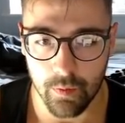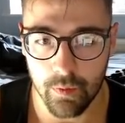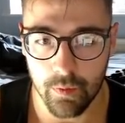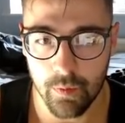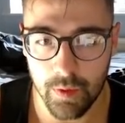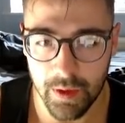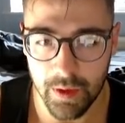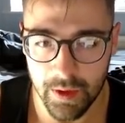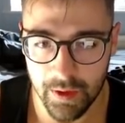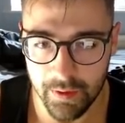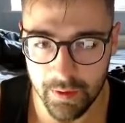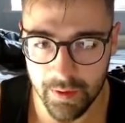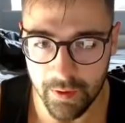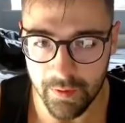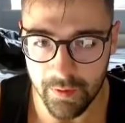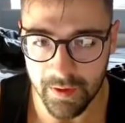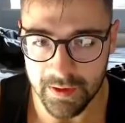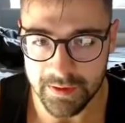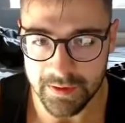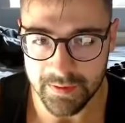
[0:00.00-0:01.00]
We're going to do
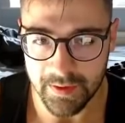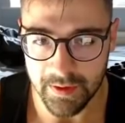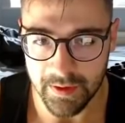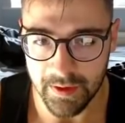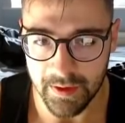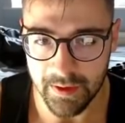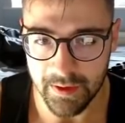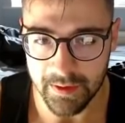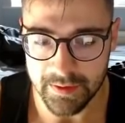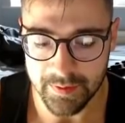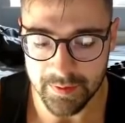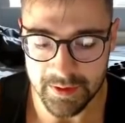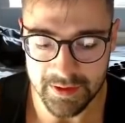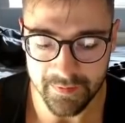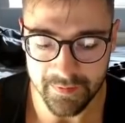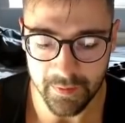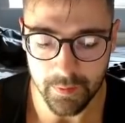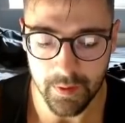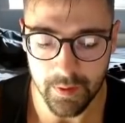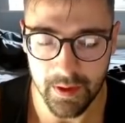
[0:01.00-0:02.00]
this in a
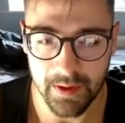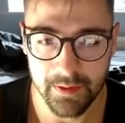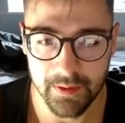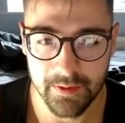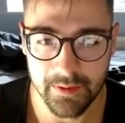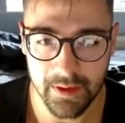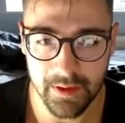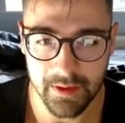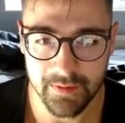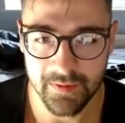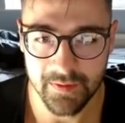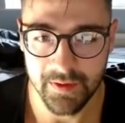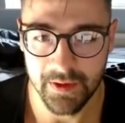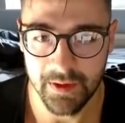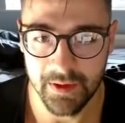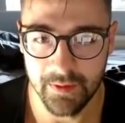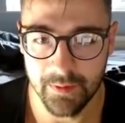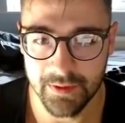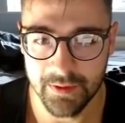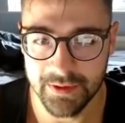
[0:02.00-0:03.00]
specific way that I've
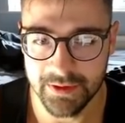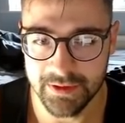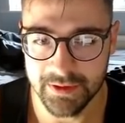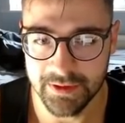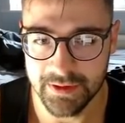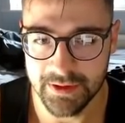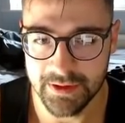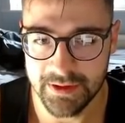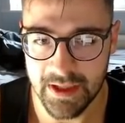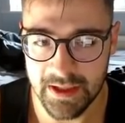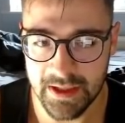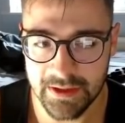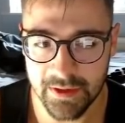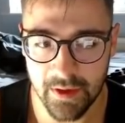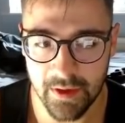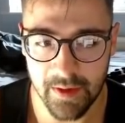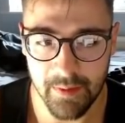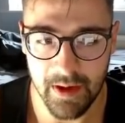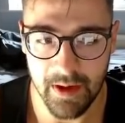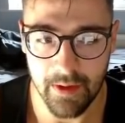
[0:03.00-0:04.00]
seen, which is the set
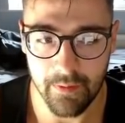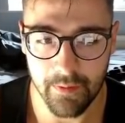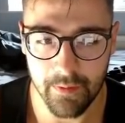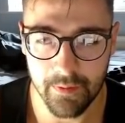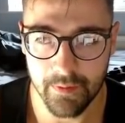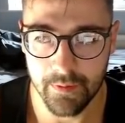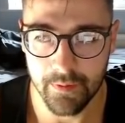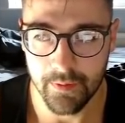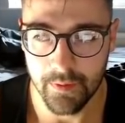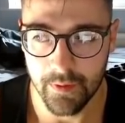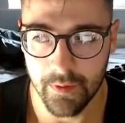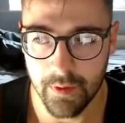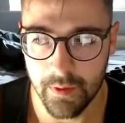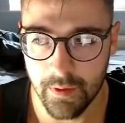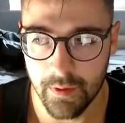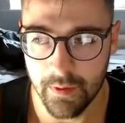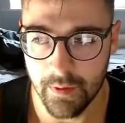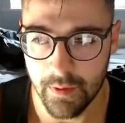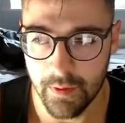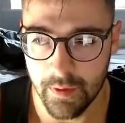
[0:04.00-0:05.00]
timeout
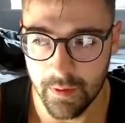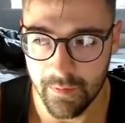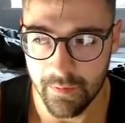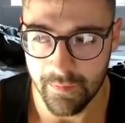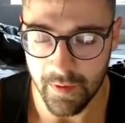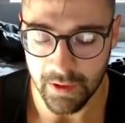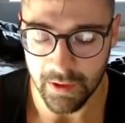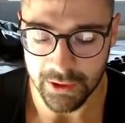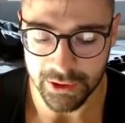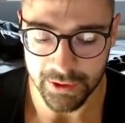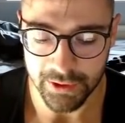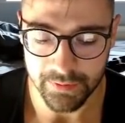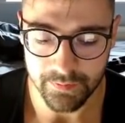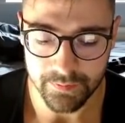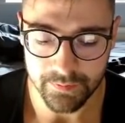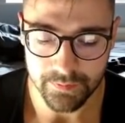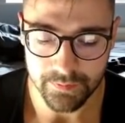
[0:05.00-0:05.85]
function.